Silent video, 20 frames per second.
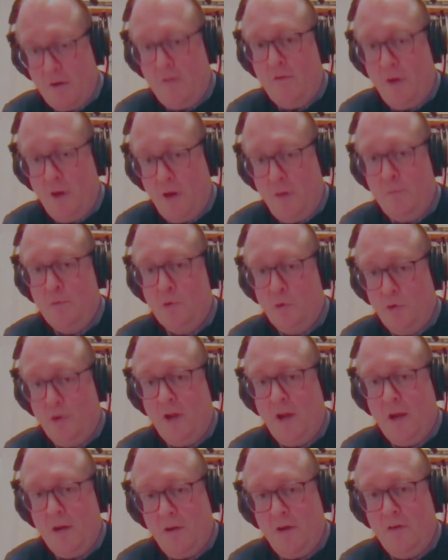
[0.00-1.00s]
very broad
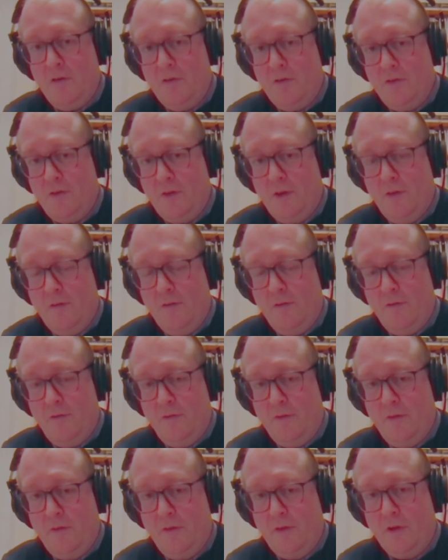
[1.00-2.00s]
areas of
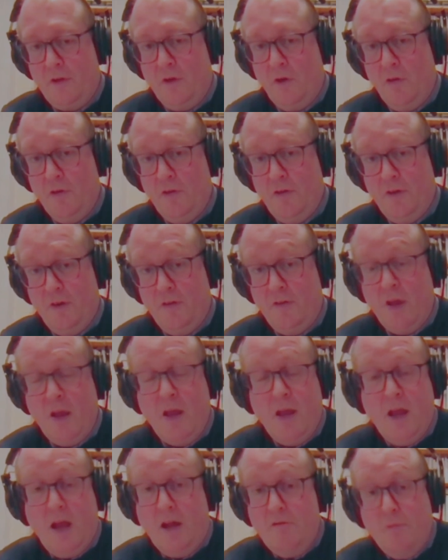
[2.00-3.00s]
the continents.
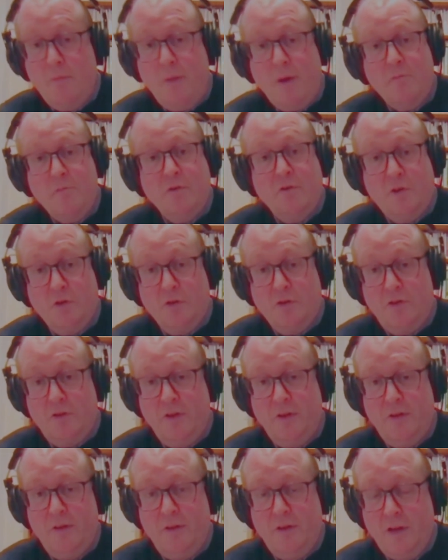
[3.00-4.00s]
And remember, of course,
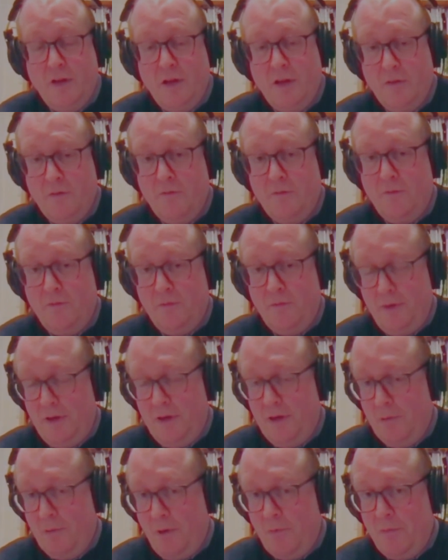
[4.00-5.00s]
that
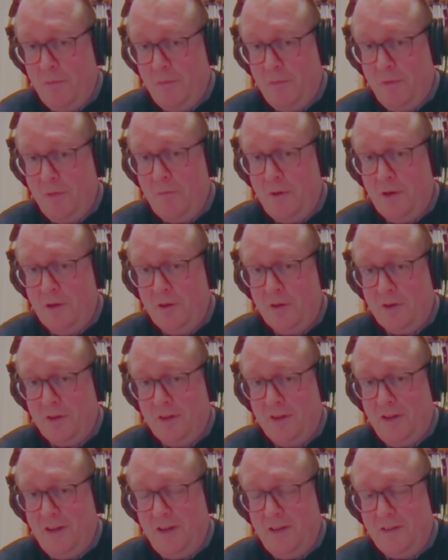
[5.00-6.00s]
when we look
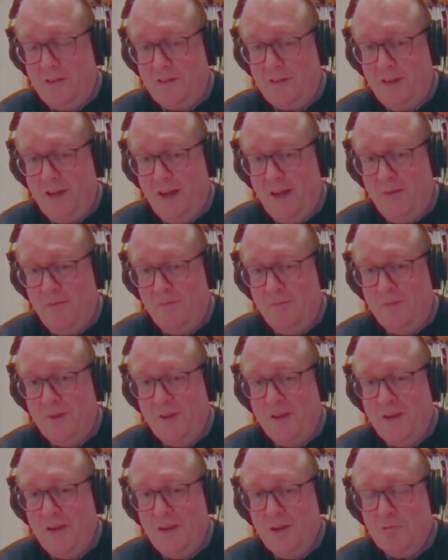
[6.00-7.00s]
at these
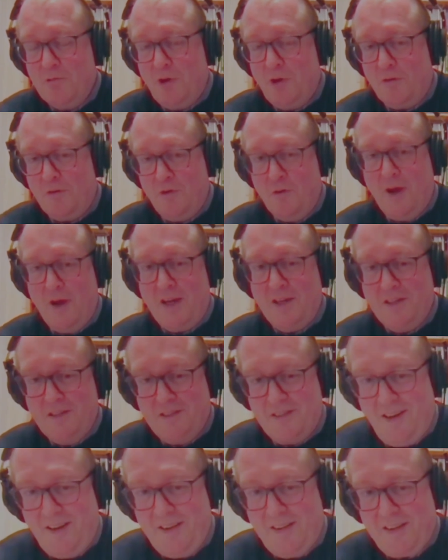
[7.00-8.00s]
rock
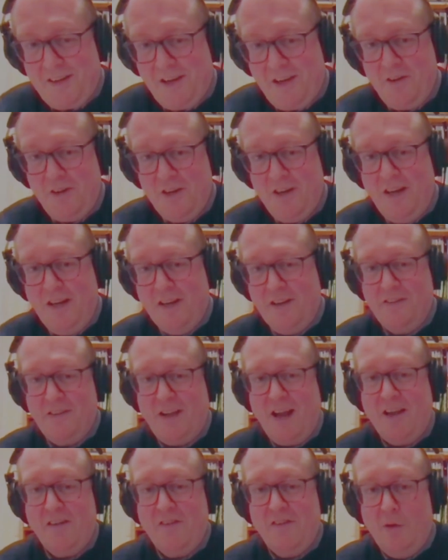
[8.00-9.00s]
formations like the Coconino
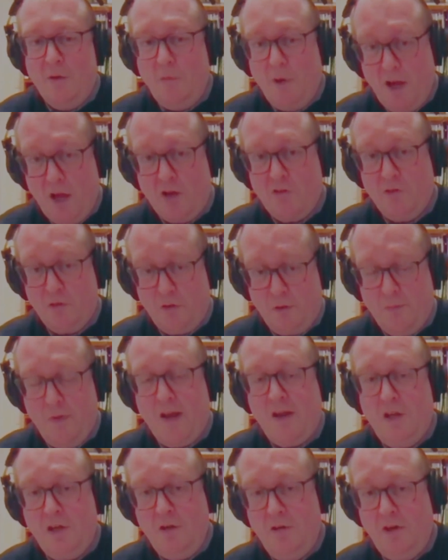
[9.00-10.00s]
Sandstone, we are talking
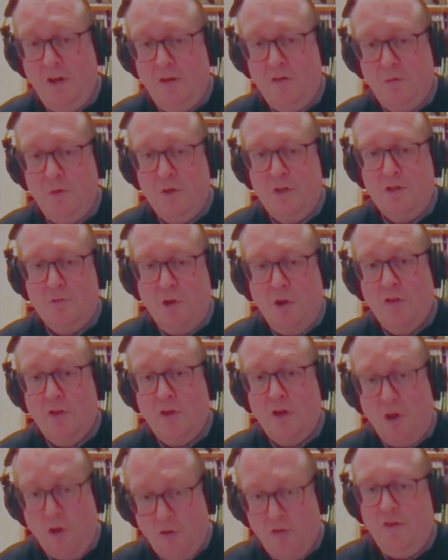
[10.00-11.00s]
about units which are on the
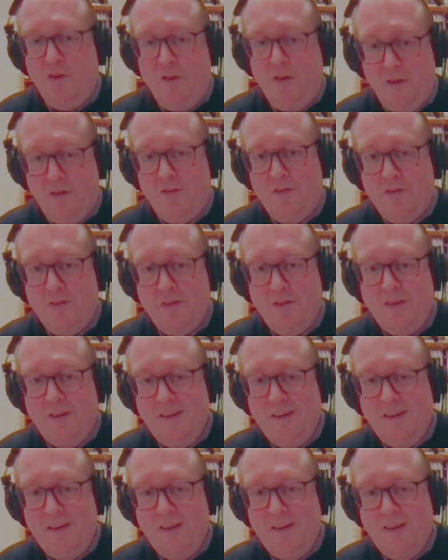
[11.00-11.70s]
continents.